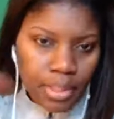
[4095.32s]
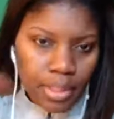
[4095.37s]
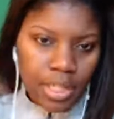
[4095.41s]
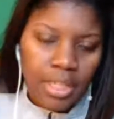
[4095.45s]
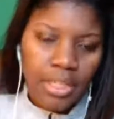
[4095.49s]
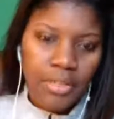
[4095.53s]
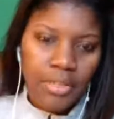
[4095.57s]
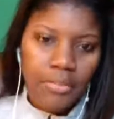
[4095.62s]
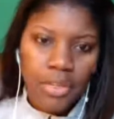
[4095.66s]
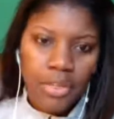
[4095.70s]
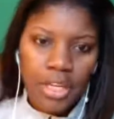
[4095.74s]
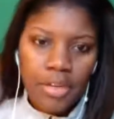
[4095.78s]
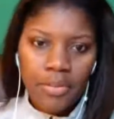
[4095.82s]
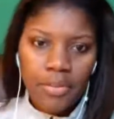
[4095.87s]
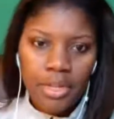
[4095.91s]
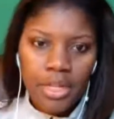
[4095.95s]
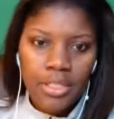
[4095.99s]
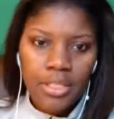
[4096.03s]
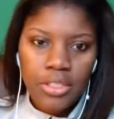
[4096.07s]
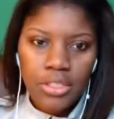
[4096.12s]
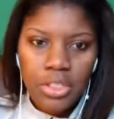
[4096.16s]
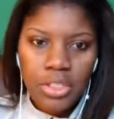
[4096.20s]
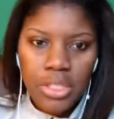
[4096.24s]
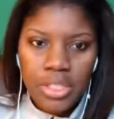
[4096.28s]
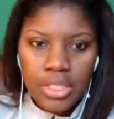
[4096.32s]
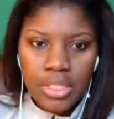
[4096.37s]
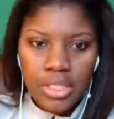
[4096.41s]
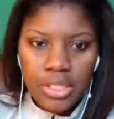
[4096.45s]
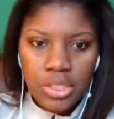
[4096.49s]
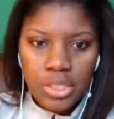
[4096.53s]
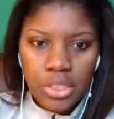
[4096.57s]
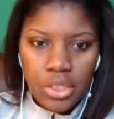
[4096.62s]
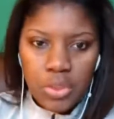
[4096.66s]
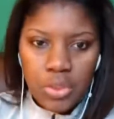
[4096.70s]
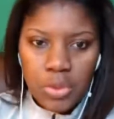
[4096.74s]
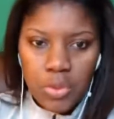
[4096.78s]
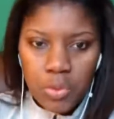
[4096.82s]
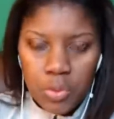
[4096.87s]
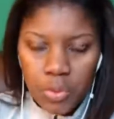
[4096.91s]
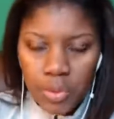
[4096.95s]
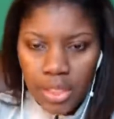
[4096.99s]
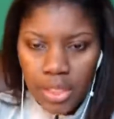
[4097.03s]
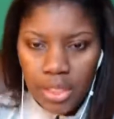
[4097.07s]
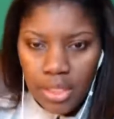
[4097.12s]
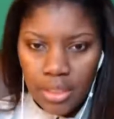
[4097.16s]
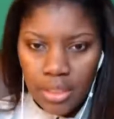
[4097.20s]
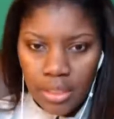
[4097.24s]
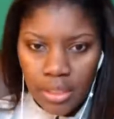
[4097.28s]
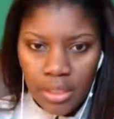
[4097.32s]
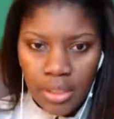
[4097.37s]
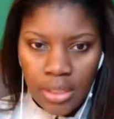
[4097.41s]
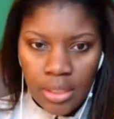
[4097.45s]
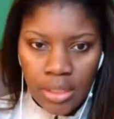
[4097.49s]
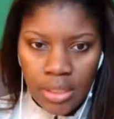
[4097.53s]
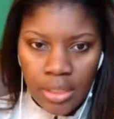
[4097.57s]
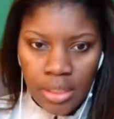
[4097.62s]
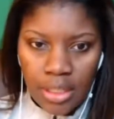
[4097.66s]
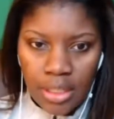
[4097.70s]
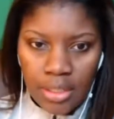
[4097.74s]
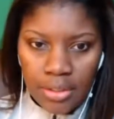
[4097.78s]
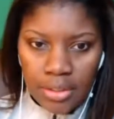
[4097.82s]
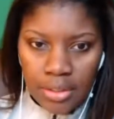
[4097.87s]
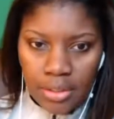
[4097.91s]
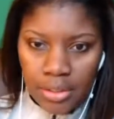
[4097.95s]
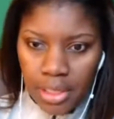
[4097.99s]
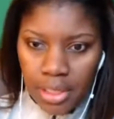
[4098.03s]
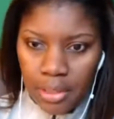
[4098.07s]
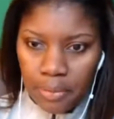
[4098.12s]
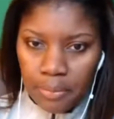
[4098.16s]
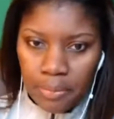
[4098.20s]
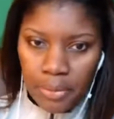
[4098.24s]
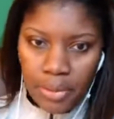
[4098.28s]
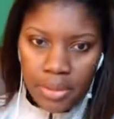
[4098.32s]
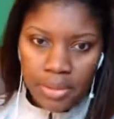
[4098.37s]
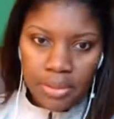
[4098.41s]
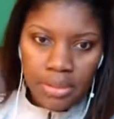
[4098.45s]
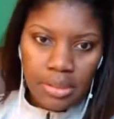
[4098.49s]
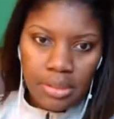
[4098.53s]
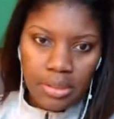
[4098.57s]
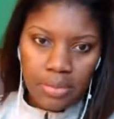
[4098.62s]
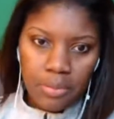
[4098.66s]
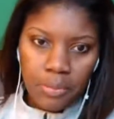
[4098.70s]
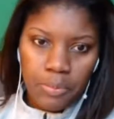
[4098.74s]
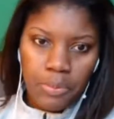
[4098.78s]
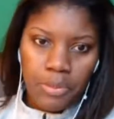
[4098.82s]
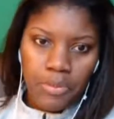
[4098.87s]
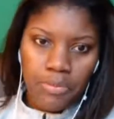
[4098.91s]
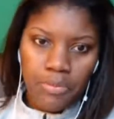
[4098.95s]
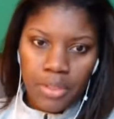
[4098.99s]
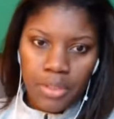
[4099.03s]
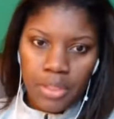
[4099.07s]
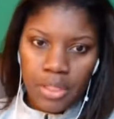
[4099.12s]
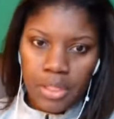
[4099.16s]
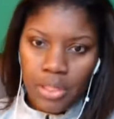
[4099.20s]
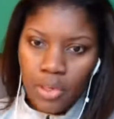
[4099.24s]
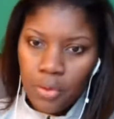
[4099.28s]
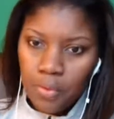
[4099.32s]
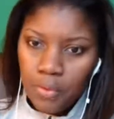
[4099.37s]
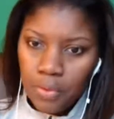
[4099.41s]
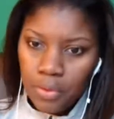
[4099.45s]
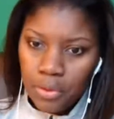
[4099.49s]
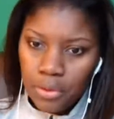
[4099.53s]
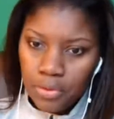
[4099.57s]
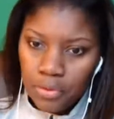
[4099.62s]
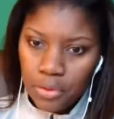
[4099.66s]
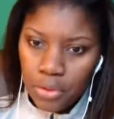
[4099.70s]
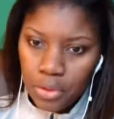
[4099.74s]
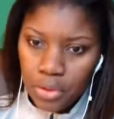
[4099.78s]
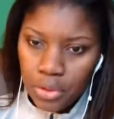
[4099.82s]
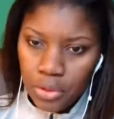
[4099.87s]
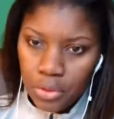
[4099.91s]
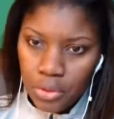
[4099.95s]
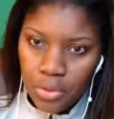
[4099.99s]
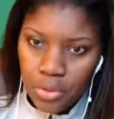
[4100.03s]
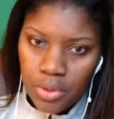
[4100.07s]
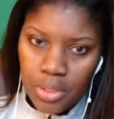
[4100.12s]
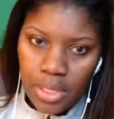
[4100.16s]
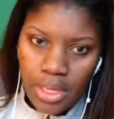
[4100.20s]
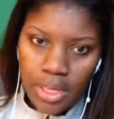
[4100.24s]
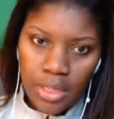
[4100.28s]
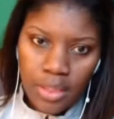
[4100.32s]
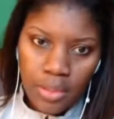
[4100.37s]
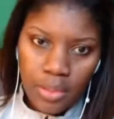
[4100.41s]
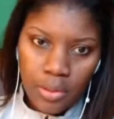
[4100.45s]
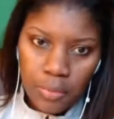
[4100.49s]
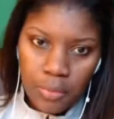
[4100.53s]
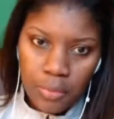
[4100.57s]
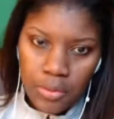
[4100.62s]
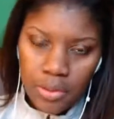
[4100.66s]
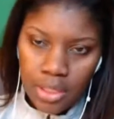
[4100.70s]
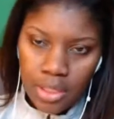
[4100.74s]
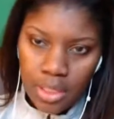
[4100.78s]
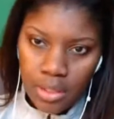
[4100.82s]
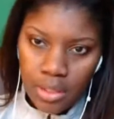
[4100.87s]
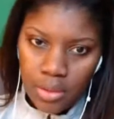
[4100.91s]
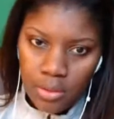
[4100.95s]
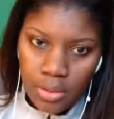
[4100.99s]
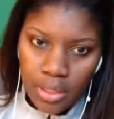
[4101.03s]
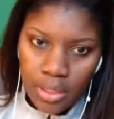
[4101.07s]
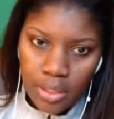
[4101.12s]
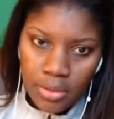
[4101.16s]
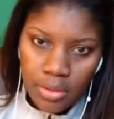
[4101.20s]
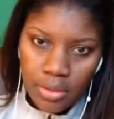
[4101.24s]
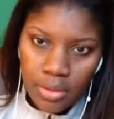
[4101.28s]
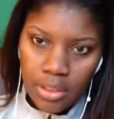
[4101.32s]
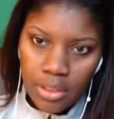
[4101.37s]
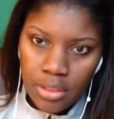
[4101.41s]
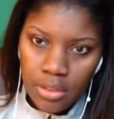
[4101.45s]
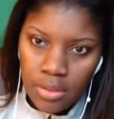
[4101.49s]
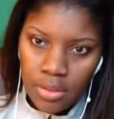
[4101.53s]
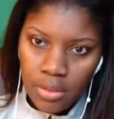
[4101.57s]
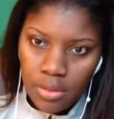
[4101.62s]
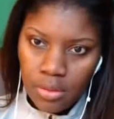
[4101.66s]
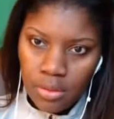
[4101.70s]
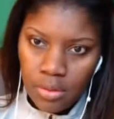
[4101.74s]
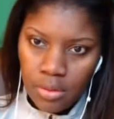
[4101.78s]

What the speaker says: And if you haven't had a chance to hit the like button, it would be very helpful if you could do that. Help us out around here.